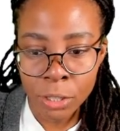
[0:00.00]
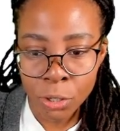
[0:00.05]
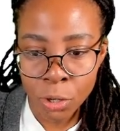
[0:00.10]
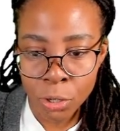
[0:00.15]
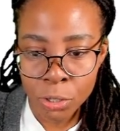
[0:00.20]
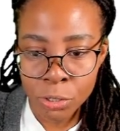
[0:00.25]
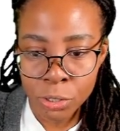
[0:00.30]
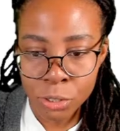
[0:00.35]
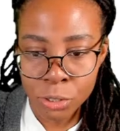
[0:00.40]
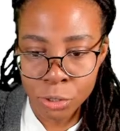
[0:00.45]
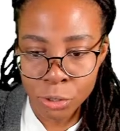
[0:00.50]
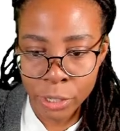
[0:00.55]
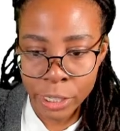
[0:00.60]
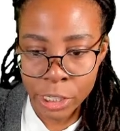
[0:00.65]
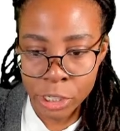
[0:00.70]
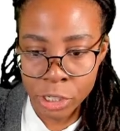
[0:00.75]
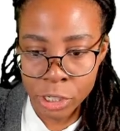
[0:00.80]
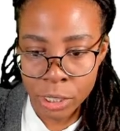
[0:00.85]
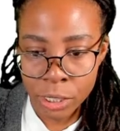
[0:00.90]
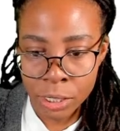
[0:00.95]

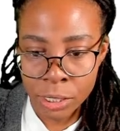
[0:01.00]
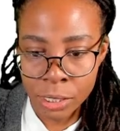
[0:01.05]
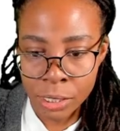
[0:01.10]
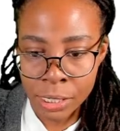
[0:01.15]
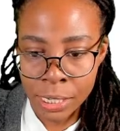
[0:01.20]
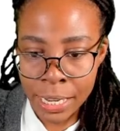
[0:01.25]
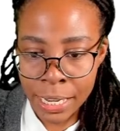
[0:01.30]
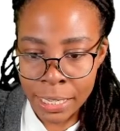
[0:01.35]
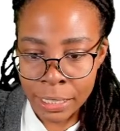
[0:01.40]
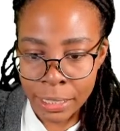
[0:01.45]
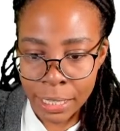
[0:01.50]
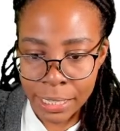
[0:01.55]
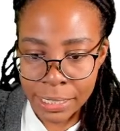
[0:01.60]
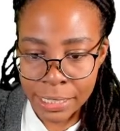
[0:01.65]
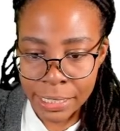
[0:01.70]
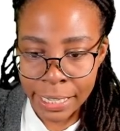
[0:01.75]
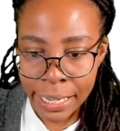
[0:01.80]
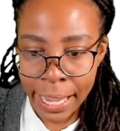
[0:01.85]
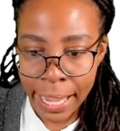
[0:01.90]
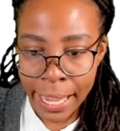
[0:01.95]
concentrations, that's
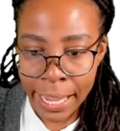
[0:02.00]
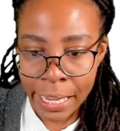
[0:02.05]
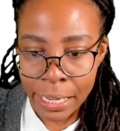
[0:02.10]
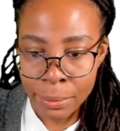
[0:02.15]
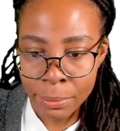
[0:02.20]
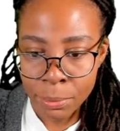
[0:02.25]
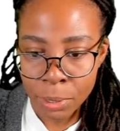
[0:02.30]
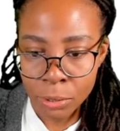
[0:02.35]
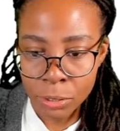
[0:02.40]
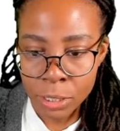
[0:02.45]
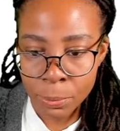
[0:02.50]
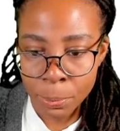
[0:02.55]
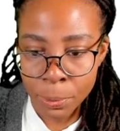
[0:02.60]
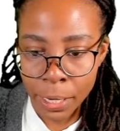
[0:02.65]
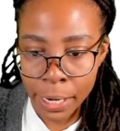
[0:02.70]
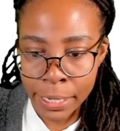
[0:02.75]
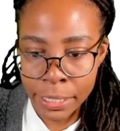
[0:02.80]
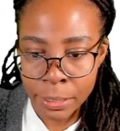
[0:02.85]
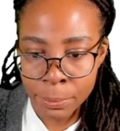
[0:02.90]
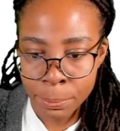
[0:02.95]
K
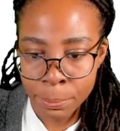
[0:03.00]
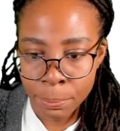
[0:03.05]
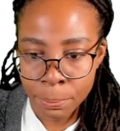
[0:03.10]
multiplied